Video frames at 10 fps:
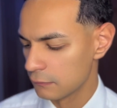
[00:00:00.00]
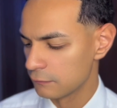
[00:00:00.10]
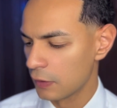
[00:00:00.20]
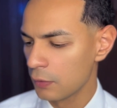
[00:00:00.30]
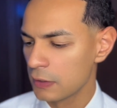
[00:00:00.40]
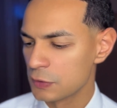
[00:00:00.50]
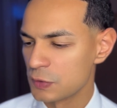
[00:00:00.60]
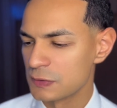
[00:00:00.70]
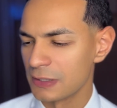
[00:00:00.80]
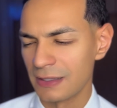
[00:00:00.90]
Very
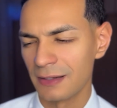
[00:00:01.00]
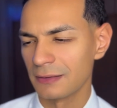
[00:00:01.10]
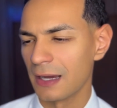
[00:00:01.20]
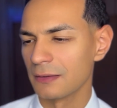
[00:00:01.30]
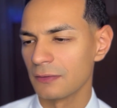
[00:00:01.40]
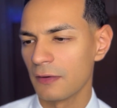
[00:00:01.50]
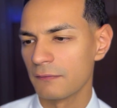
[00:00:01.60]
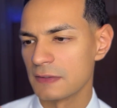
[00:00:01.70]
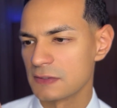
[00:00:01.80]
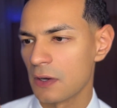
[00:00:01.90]
interesting. And I
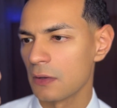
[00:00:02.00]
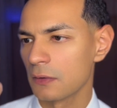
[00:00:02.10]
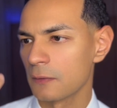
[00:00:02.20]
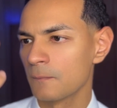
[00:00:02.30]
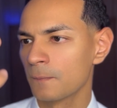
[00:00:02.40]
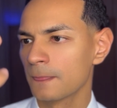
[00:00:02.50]
love this color.